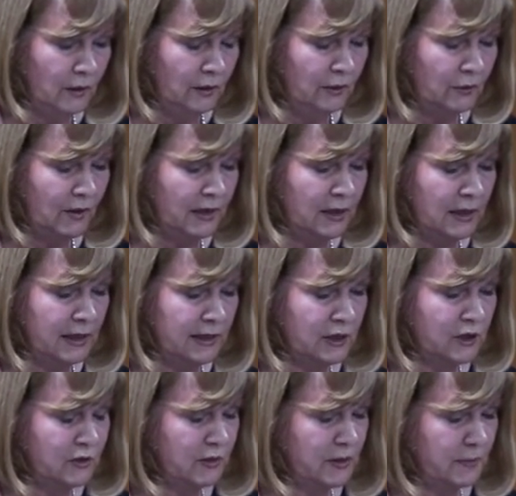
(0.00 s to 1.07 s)
The
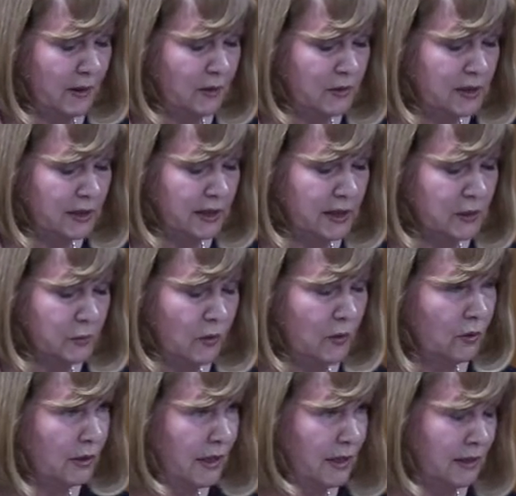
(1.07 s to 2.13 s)
regulator's response to these
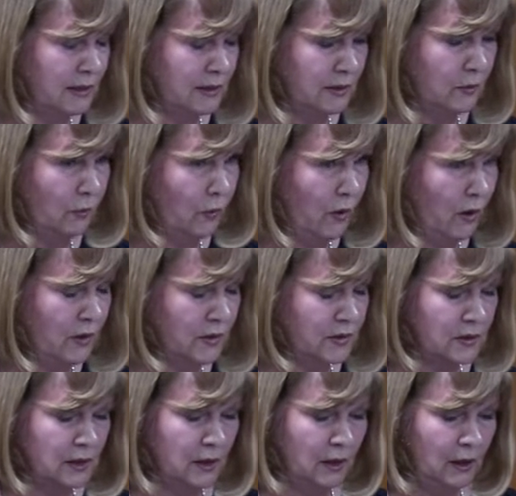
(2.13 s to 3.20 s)
warnings
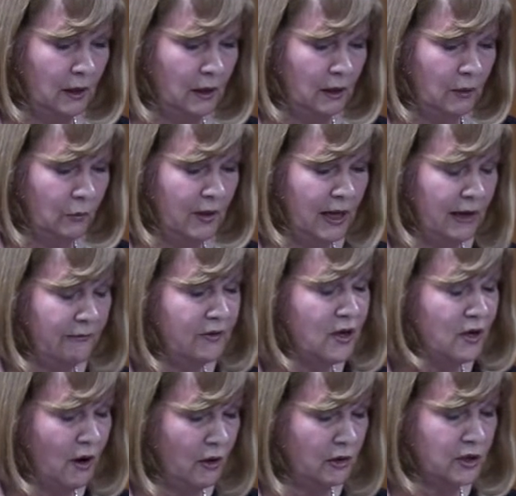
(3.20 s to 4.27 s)
was, "We have
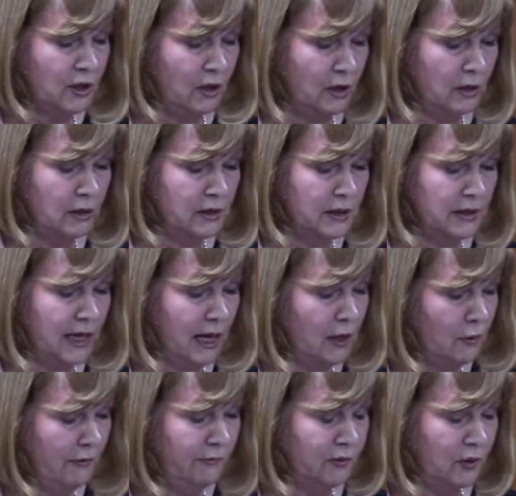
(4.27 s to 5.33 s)
not altered
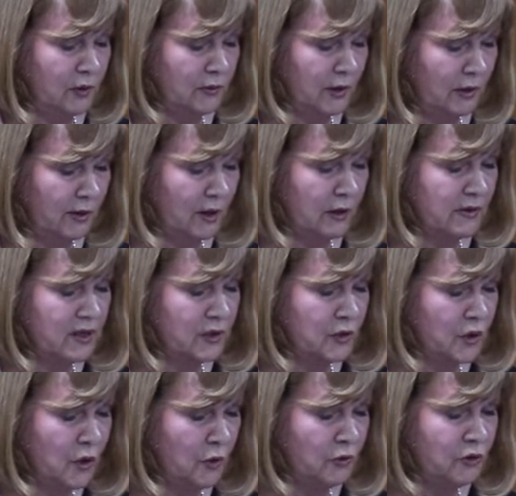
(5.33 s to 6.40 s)
our view that there is
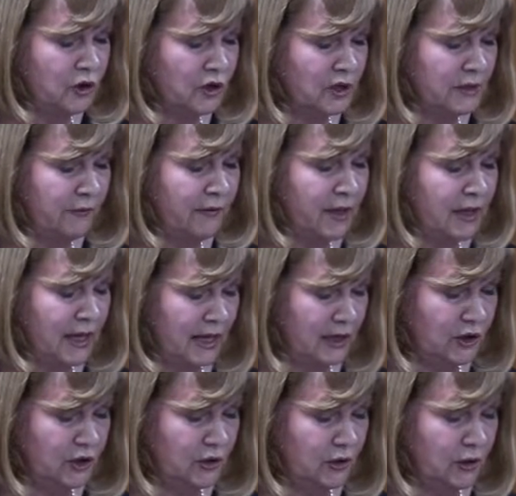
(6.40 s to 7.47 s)
no
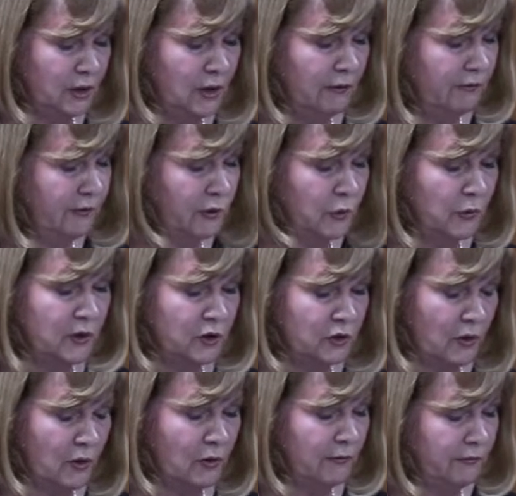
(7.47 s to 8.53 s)
justification for the
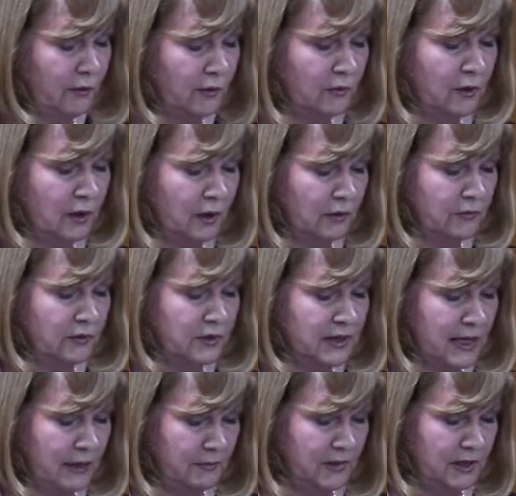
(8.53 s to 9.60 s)
withdrawal of oral
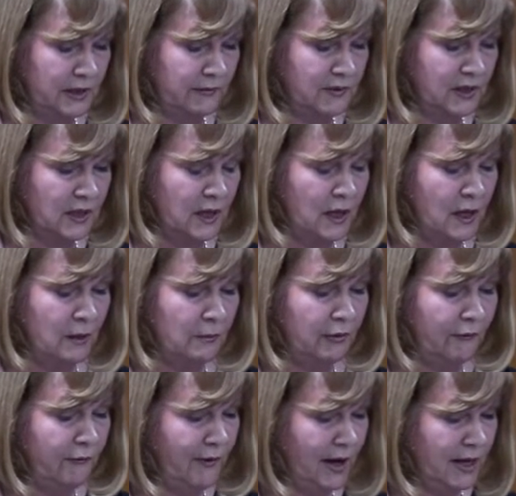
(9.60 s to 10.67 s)
contraceptives,
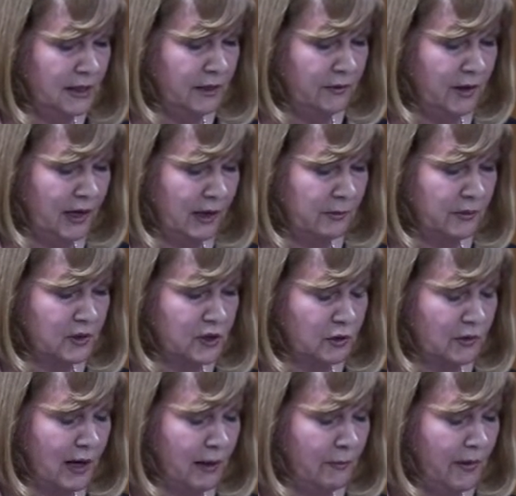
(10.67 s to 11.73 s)
provided they are
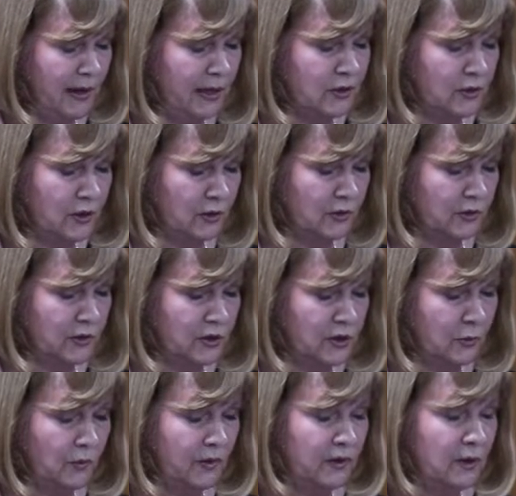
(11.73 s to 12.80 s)
prescribed by doctors
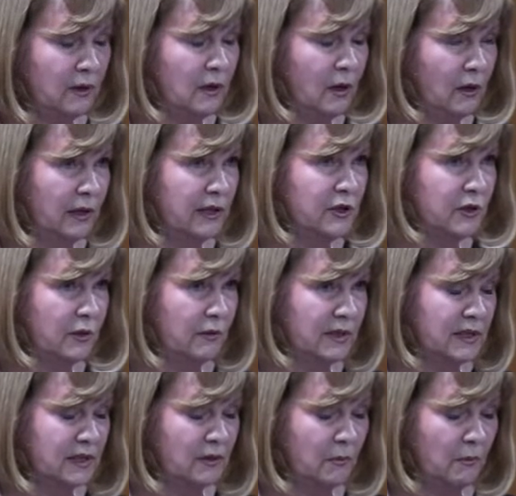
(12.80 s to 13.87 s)
with the knowledge there
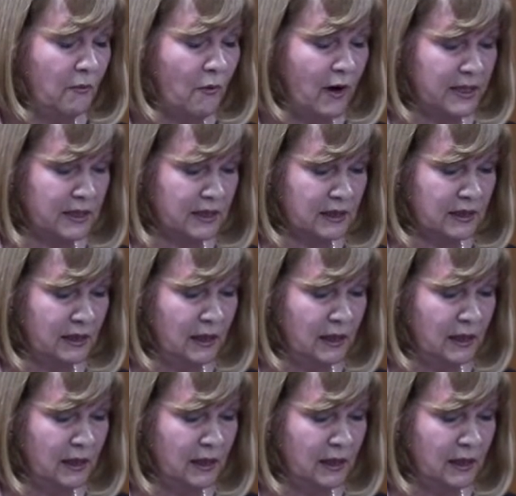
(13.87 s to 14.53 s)
is some risk.